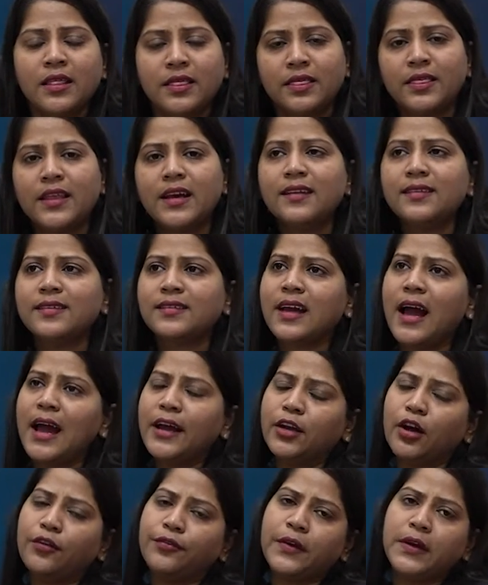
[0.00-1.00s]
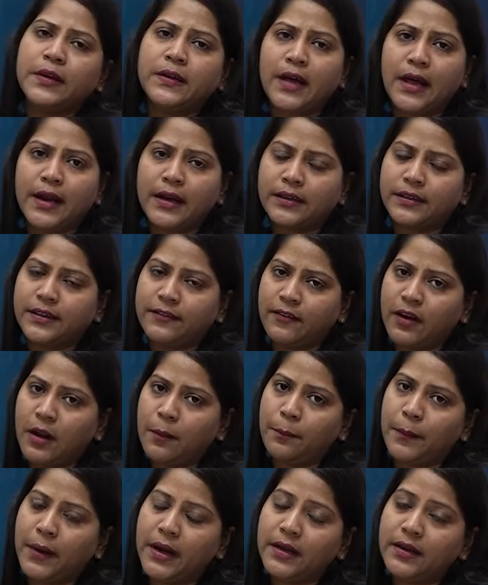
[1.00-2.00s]
This kind of indirect
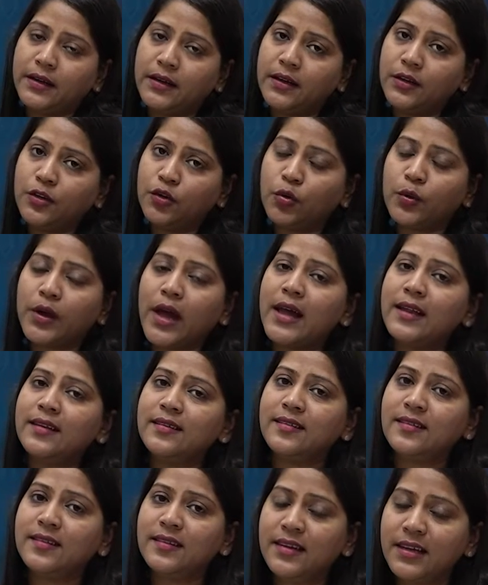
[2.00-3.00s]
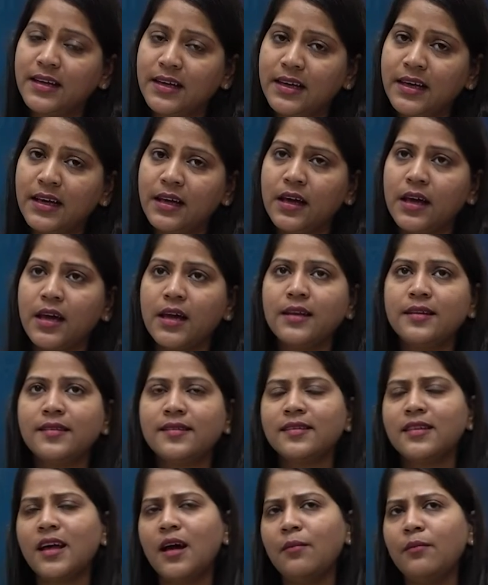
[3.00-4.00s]
development you can see in
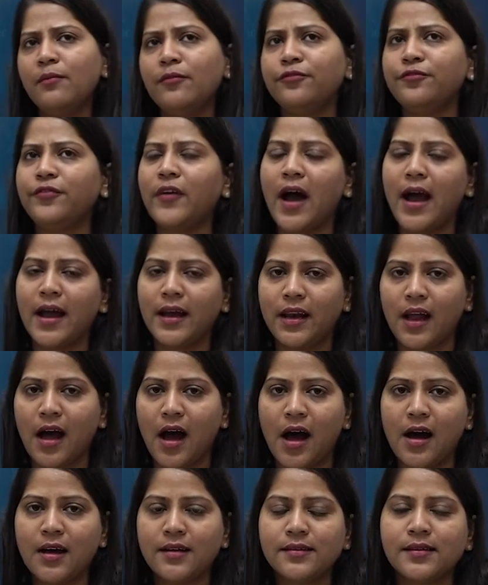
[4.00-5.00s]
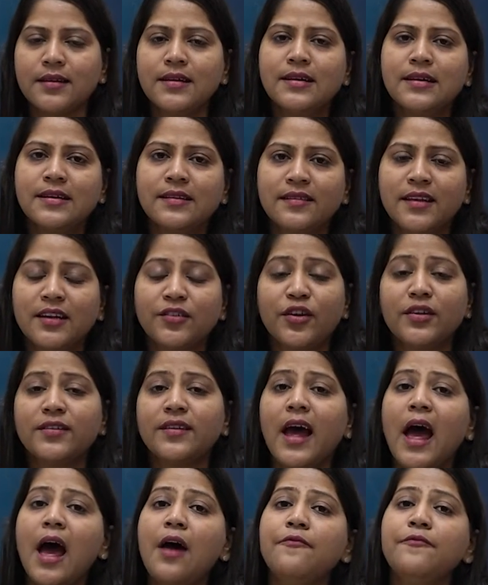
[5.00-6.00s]
some phyla, such as
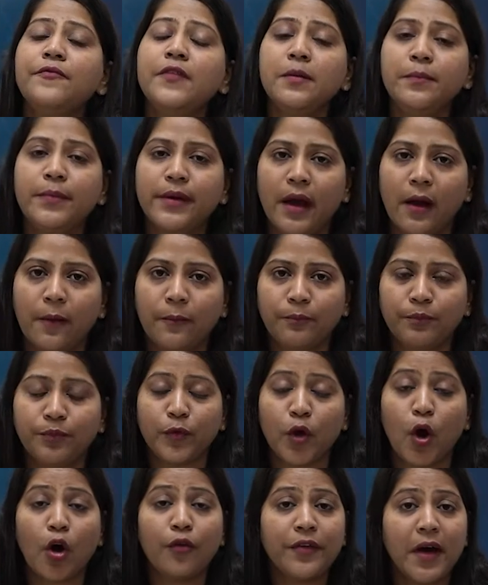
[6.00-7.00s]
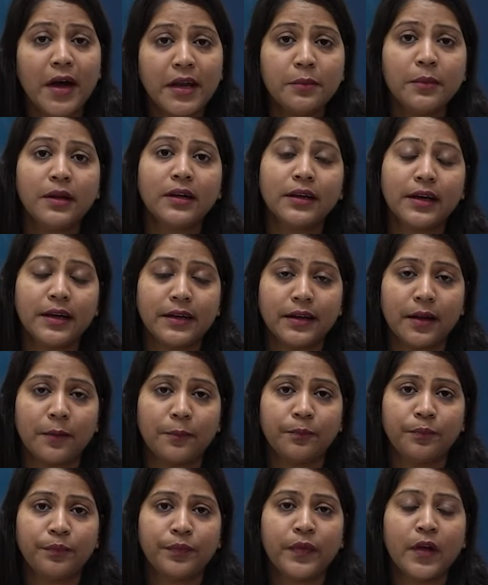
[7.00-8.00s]
amphibia of animal
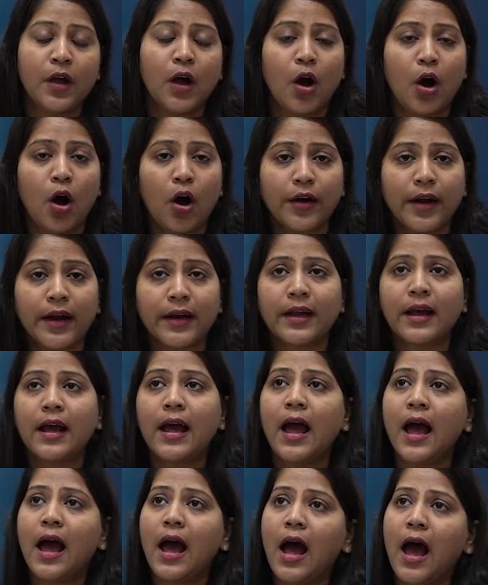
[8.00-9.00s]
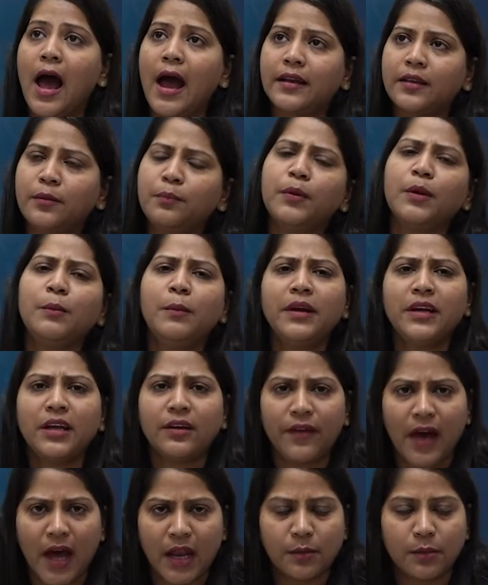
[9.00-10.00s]
kingdom. All right, and
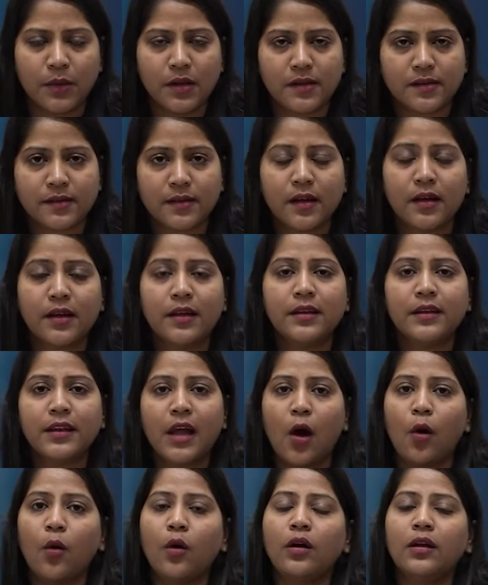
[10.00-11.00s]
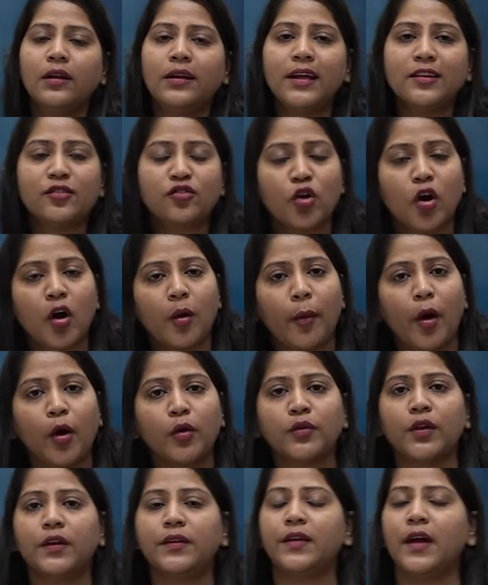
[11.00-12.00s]
primitive animals. Now, let's talk
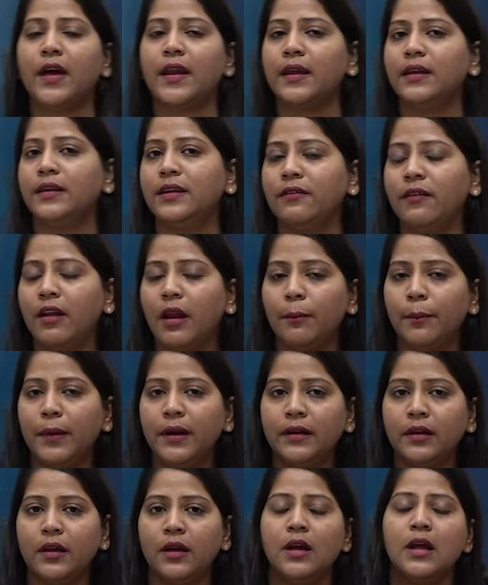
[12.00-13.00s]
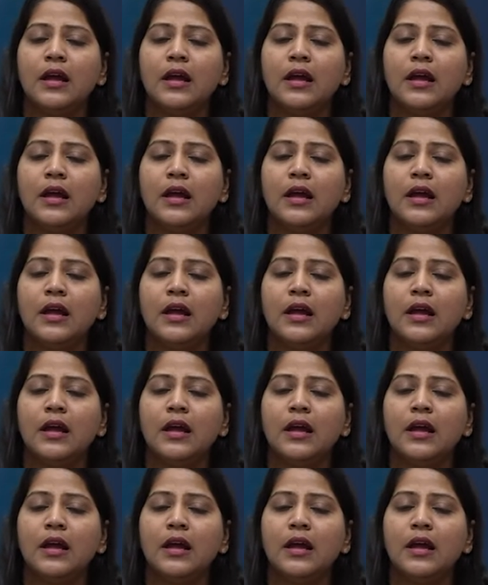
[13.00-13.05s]
about the direct development.